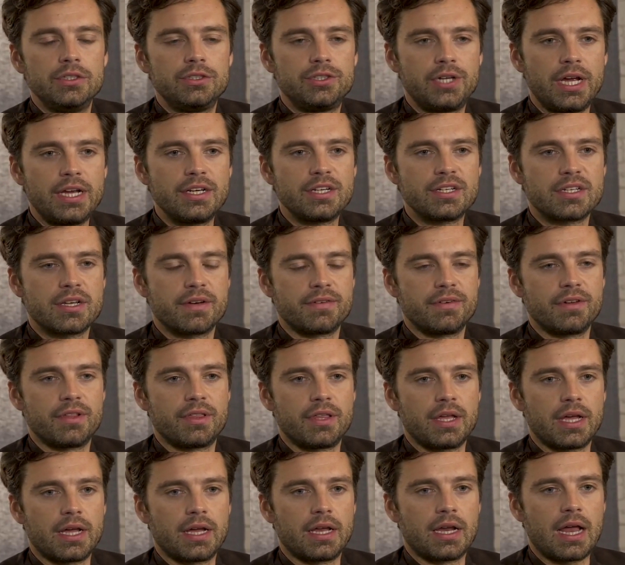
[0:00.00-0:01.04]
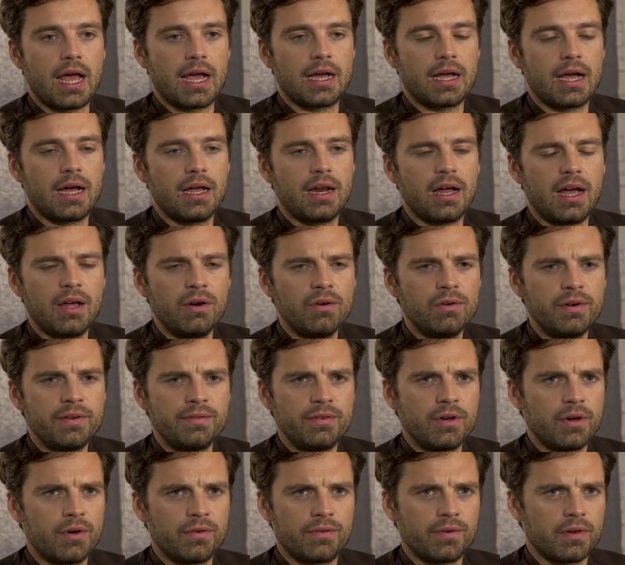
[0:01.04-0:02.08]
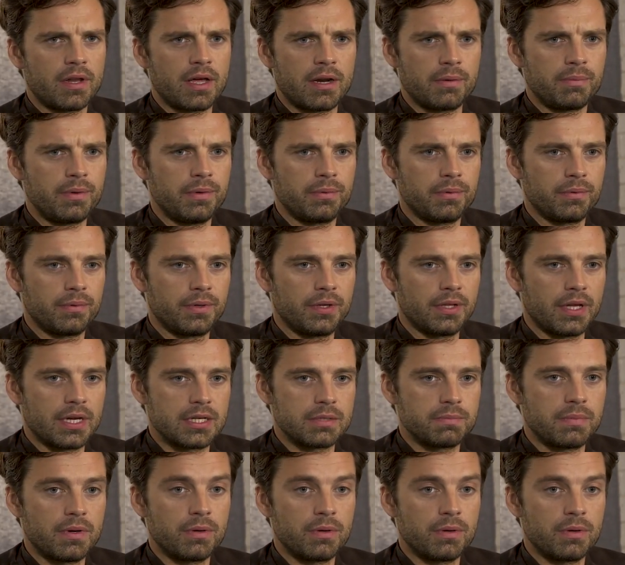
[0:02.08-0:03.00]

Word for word: changes everything. And I, I don't even know if a lot of people realize,